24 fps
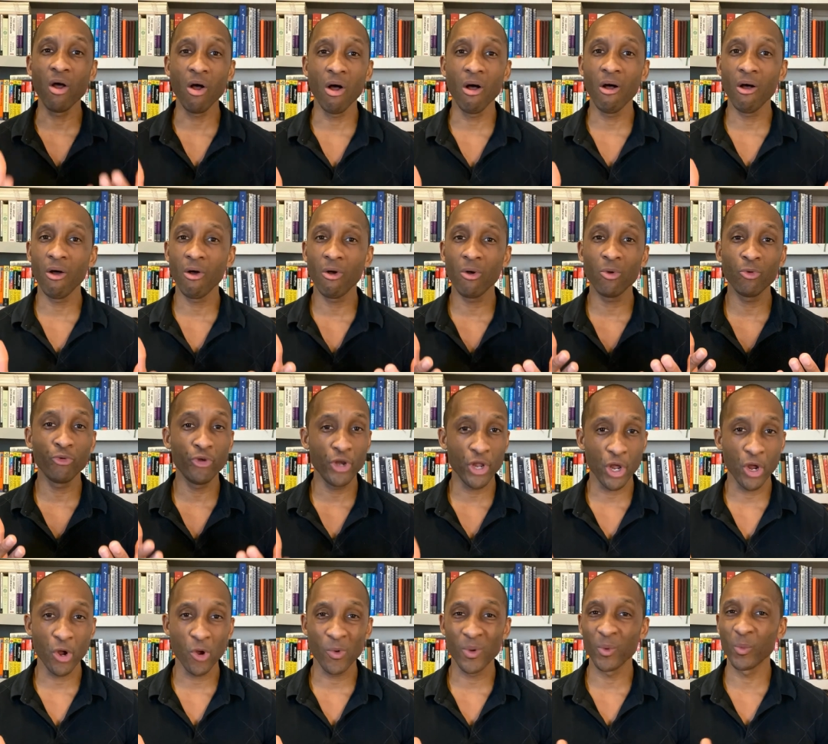all
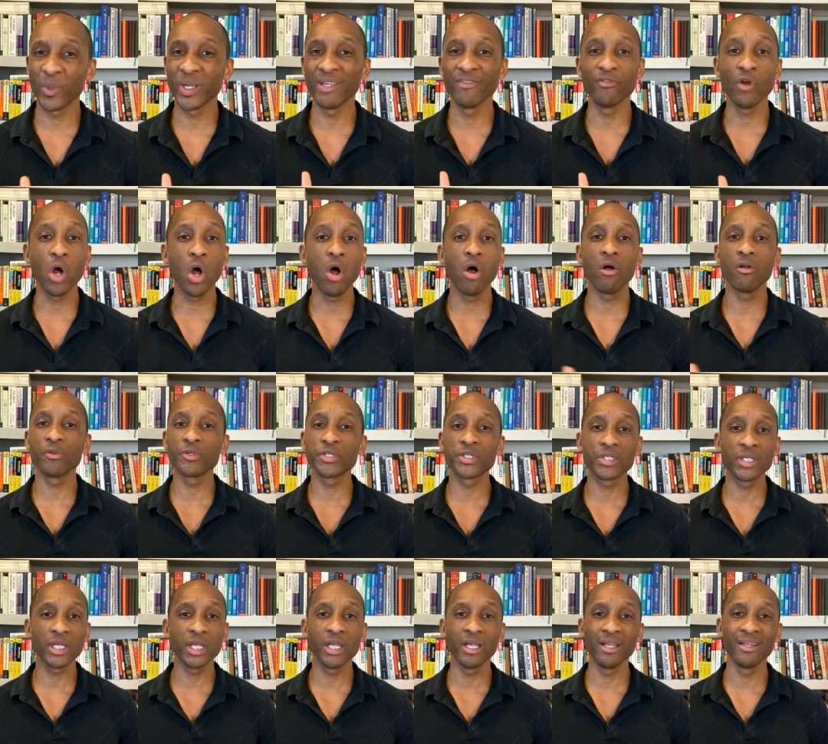know and we've all
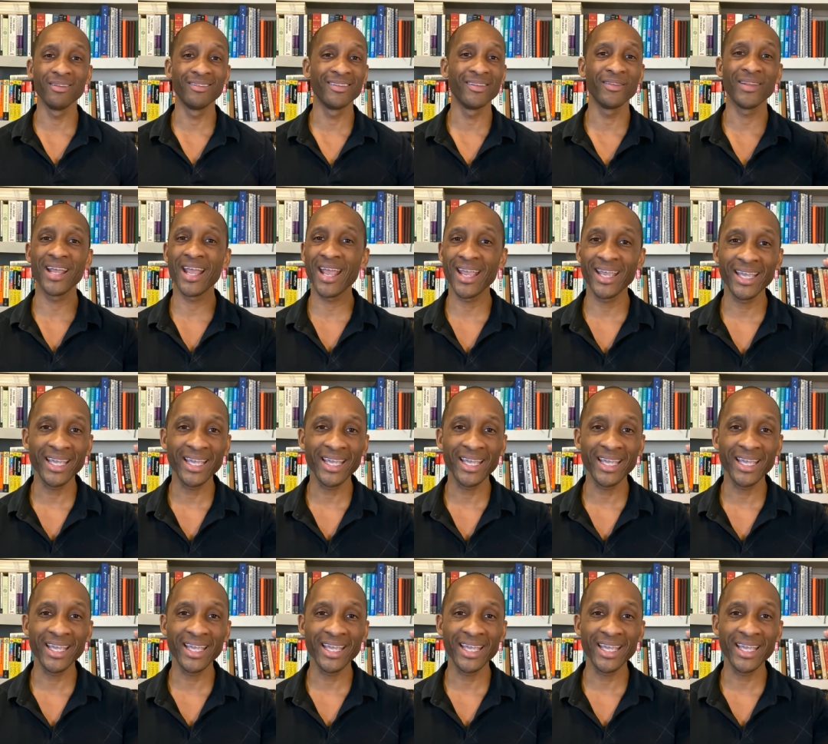seen